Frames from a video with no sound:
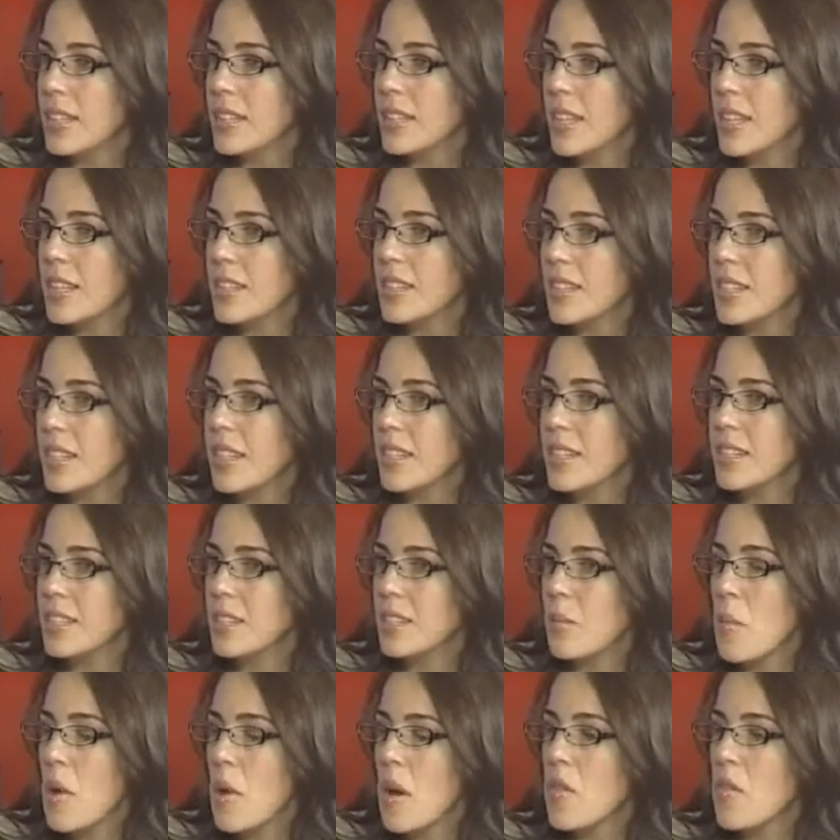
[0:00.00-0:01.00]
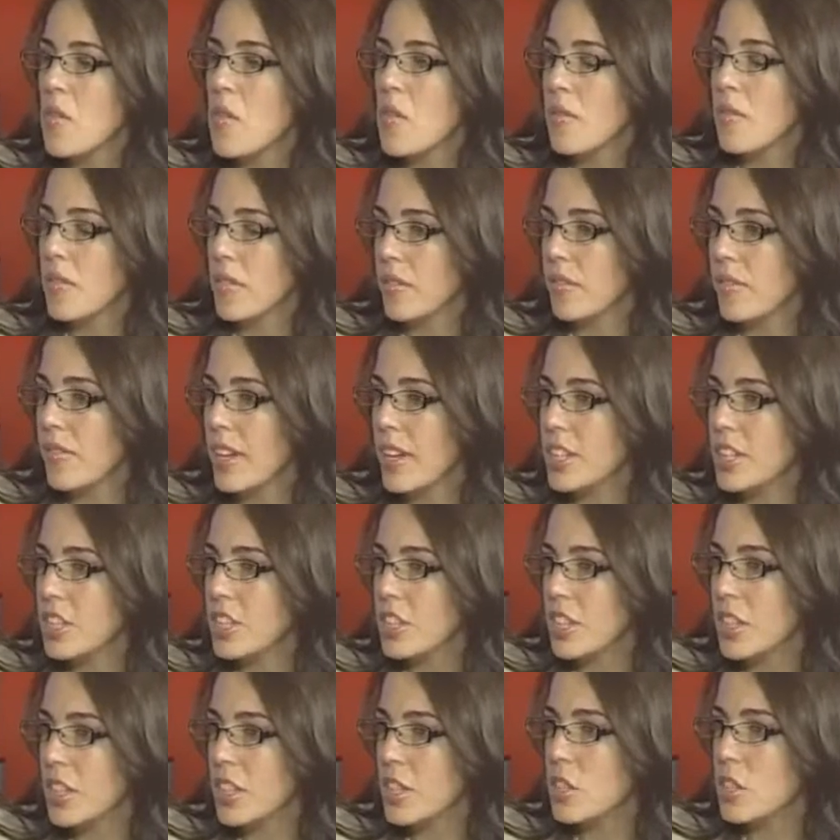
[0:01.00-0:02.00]
necessity is the mother of
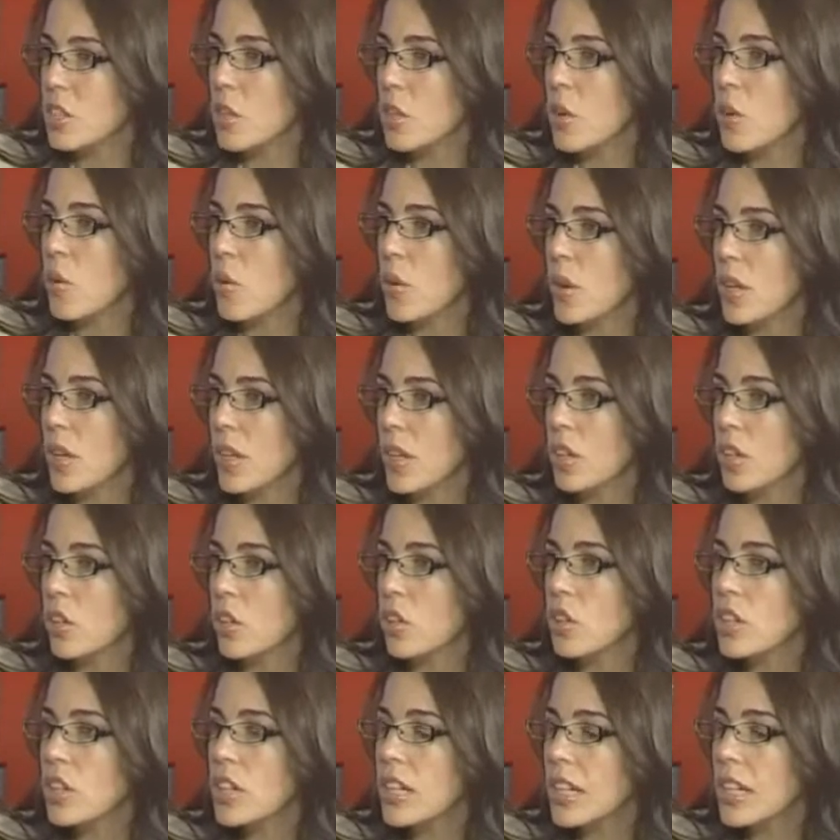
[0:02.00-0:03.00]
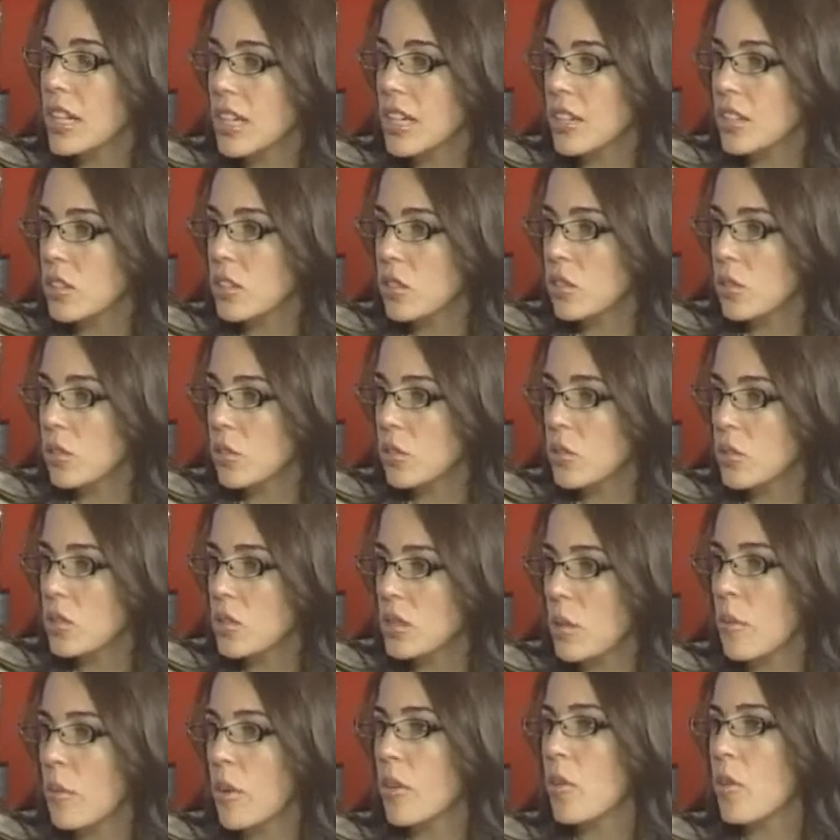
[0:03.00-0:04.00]
invention. So it could lead
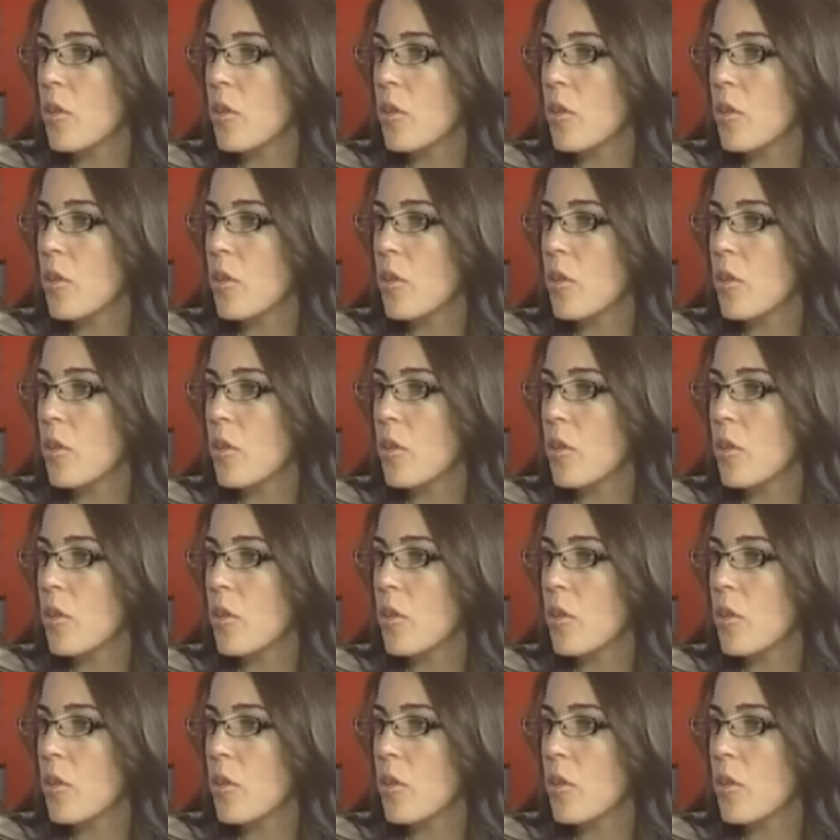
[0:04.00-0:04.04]
to